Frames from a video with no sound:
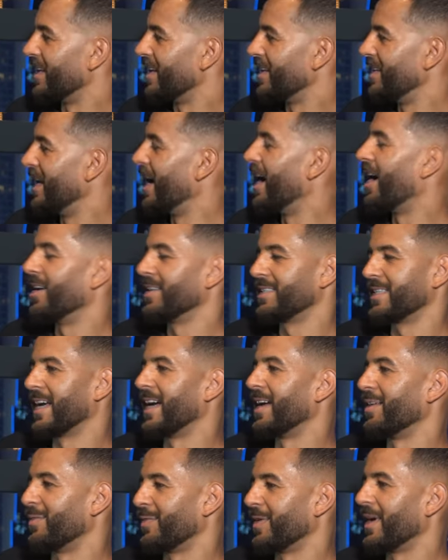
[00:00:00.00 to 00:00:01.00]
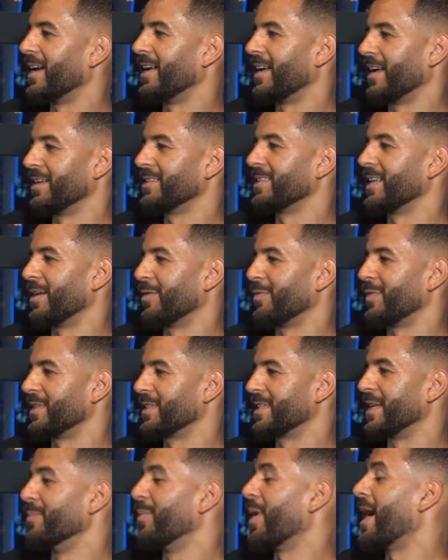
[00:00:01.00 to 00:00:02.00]
Yeah, I'd say I have thick
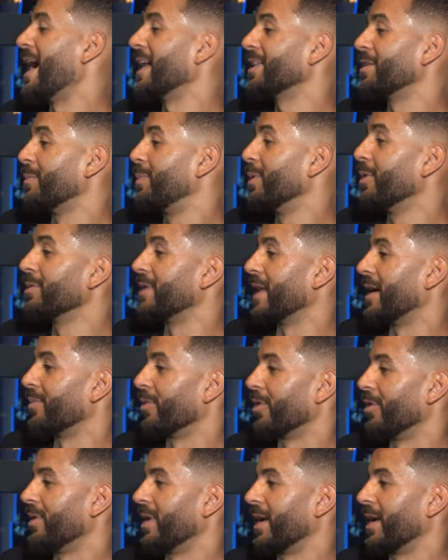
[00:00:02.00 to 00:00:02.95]
skin, but I had to build that, bro.